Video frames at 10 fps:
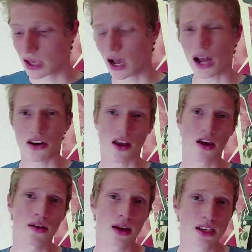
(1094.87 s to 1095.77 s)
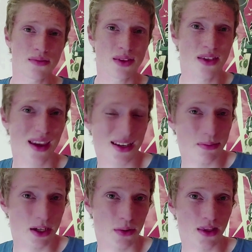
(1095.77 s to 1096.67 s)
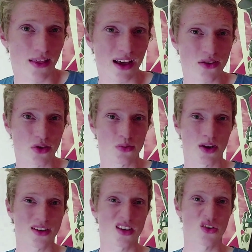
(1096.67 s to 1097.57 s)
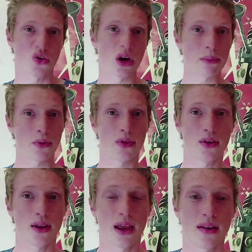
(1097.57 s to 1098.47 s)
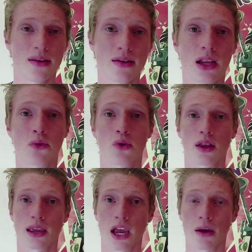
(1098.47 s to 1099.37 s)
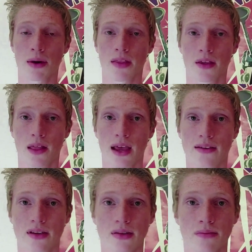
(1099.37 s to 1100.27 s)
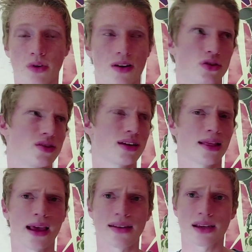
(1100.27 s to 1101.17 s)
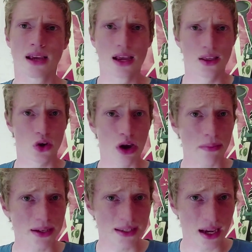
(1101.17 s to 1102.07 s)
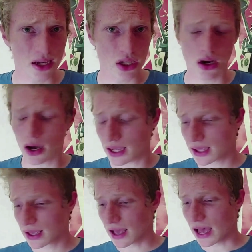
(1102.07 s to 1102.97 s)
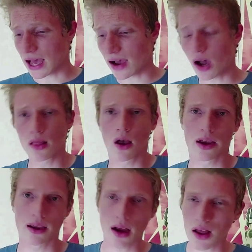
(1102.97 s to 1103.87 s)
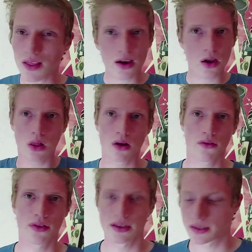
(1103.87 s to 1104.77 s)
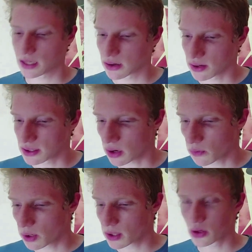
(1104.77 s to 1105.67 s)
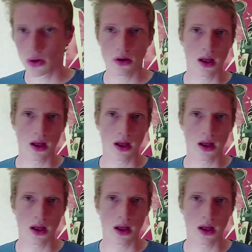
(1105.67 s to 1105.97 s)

I don't know, I think especially with the Lazarus one, because I grew up with it and didn't really care about the lousy, well, I shouldn't say lousy, the crappy C G I. Uh, I like it. I like a lot of this series. I really do.